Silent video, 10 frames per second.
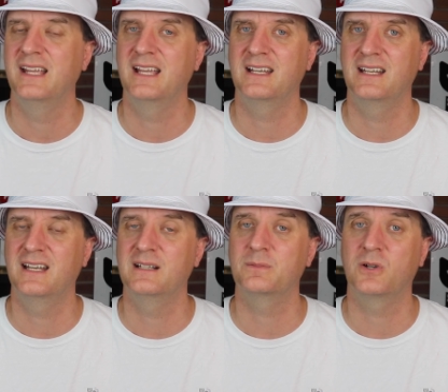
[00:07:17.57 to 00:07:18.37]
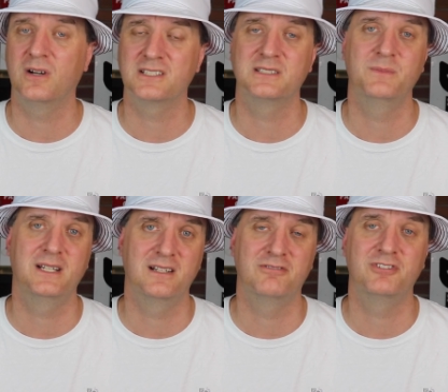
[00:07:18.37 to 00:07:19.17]
and it ended up costing
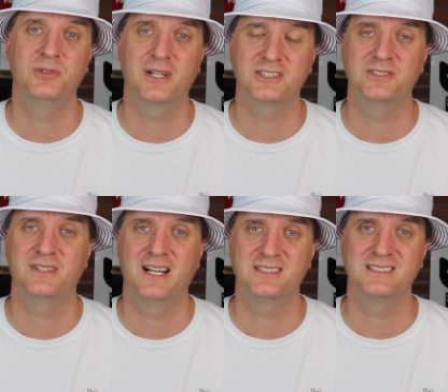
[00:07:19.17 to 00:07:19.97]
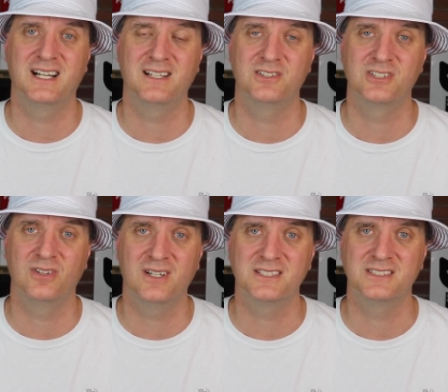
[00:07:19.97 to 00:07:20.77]
me a few extra $1,000 in
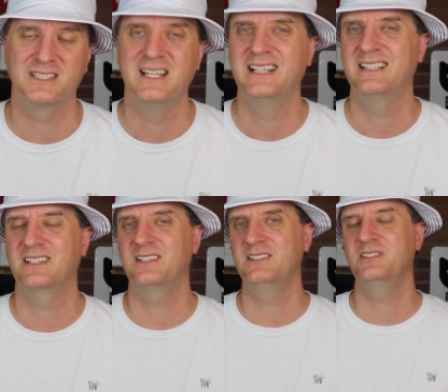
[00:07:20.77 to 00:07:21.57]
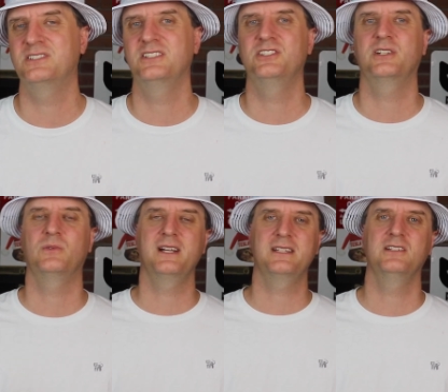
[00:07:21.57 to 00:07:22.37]
losses. Now, the good news is you
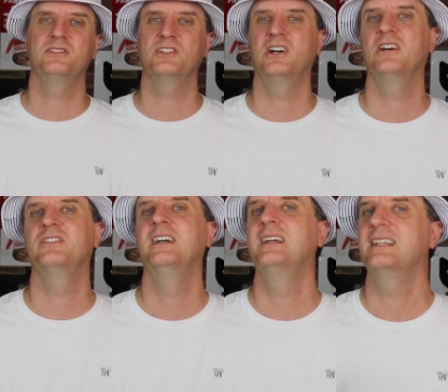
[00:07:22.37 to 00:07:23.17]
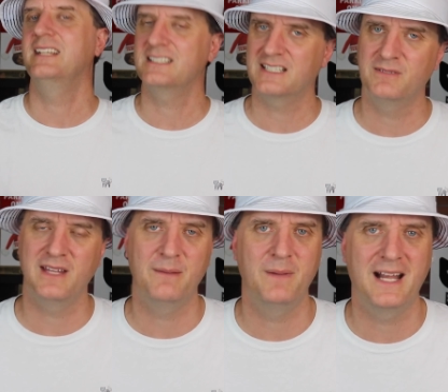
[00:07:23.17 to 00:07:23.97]
can write those off, get some of
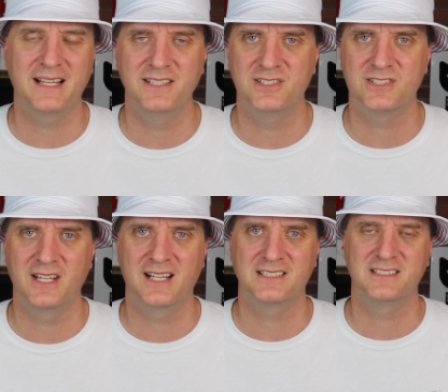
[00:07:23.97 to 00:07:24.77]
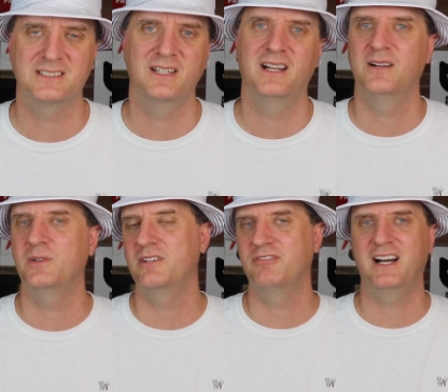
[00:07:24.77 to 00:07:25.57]
that back in your taxes
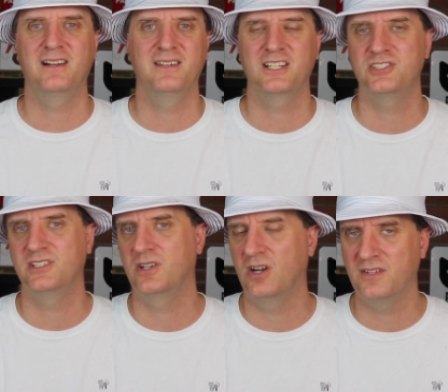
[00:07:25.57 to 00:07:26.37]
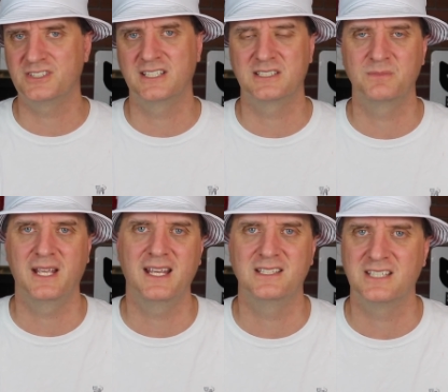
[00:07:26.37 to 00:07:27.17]
when you file next year, or offset some
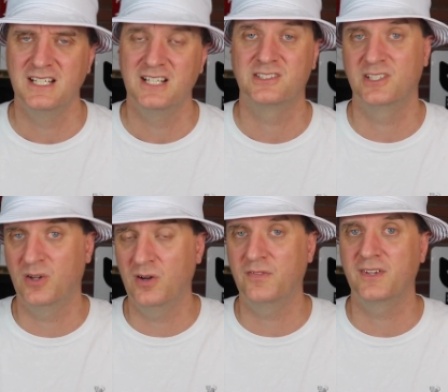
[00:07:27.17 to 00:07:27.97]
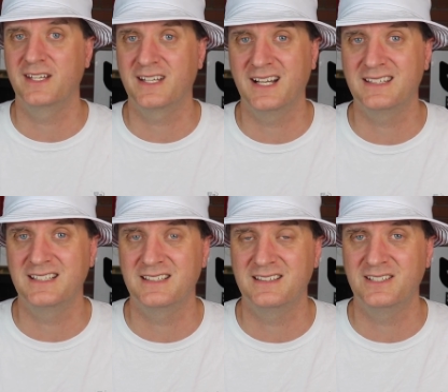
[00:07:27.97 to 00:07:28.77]
gains. So hopefully you got
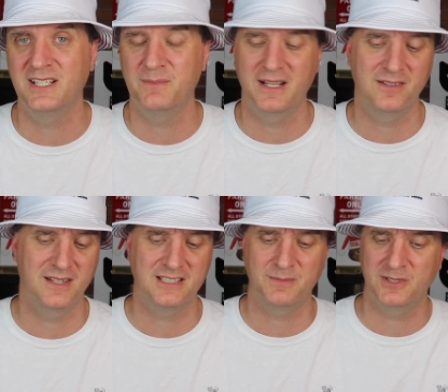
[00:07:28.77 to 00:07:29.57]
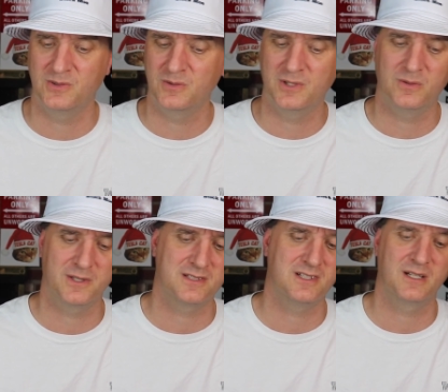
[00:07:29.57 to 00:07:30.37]
the Ethereum. I know that's been doing well. We're
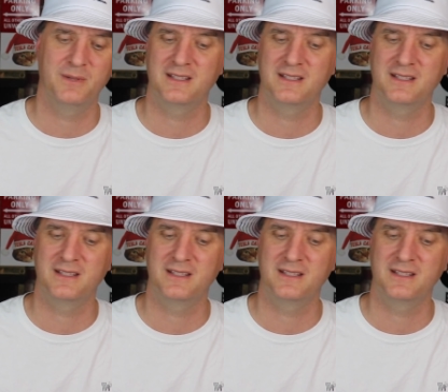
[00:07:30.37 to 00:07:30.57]
going to talk